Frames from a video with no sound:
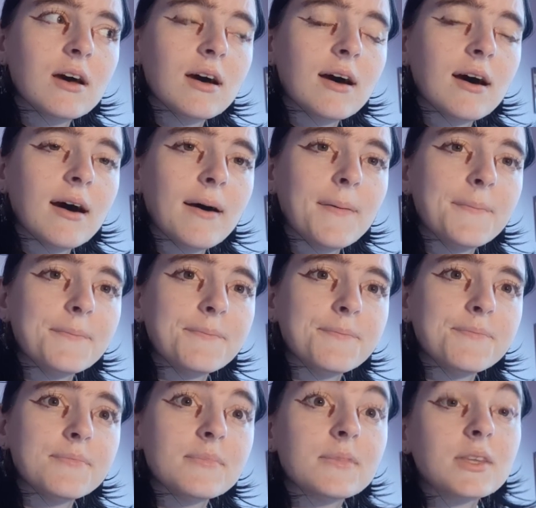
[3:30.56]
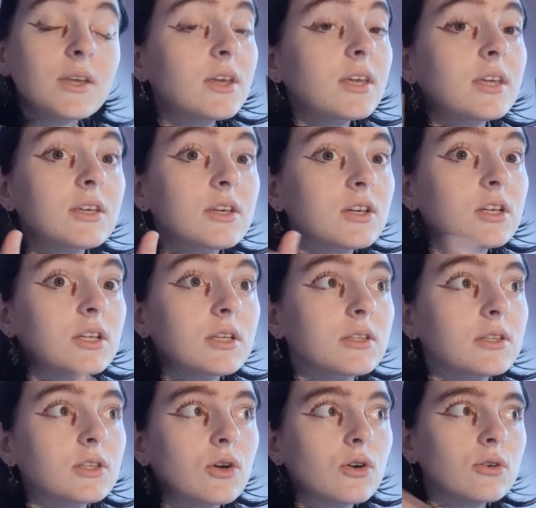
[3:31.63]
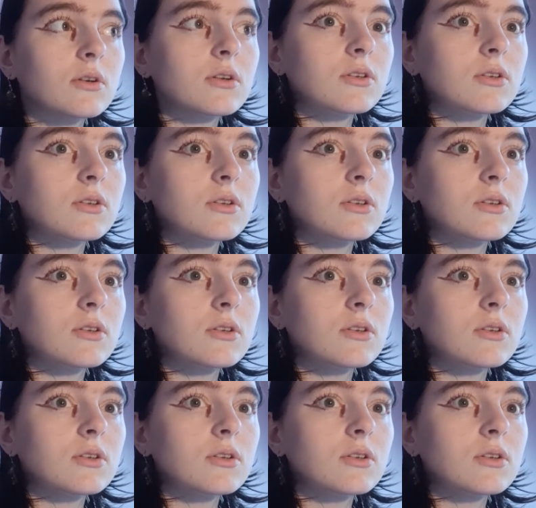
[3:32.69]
You can learn